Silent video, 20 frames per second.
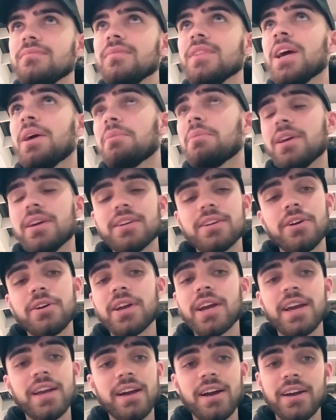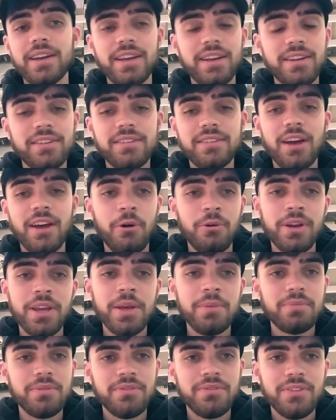I'm like, okay, I guess I'll
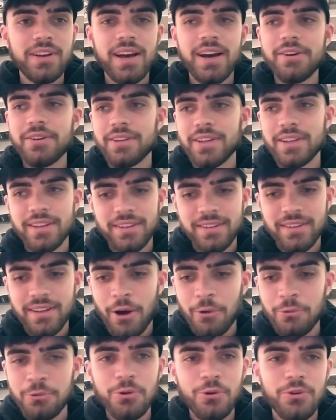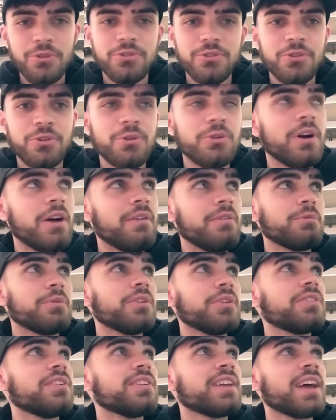keep it for now and then I'll talk to whoever
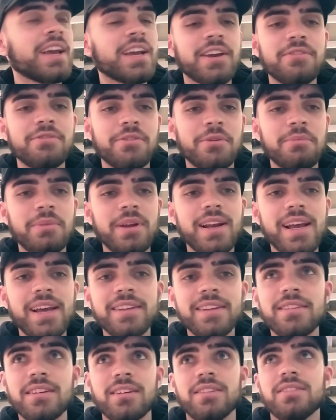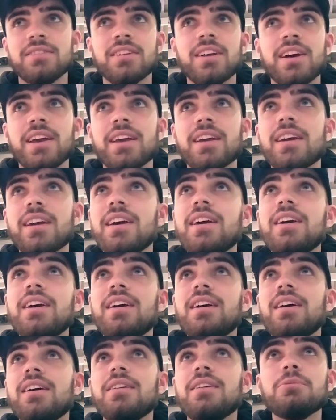wants to take it from me later. It's like,
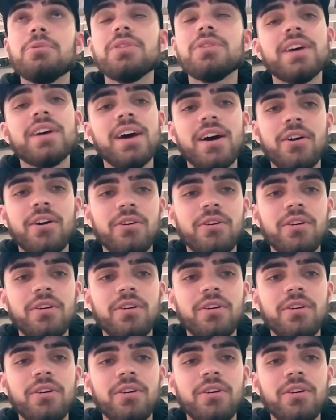what the hell?